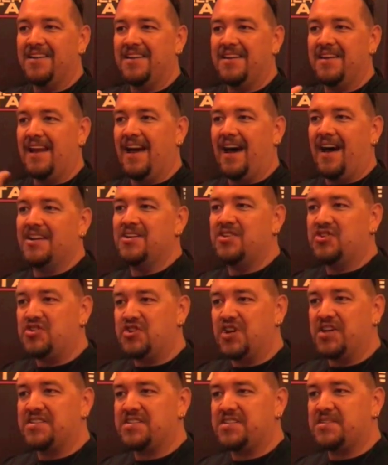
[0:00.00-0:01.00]
not
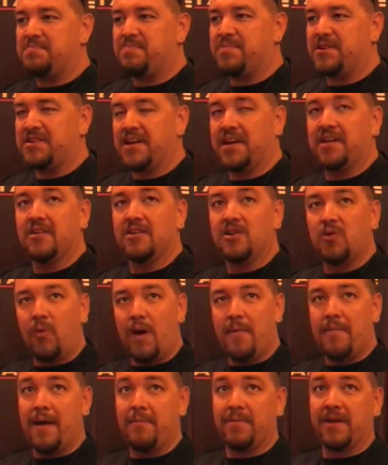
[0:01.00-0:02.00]
just particular to
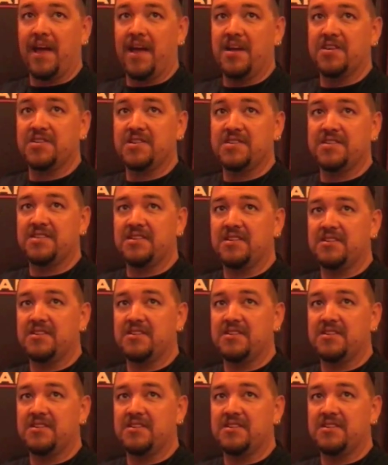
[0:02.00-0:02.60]
web applications.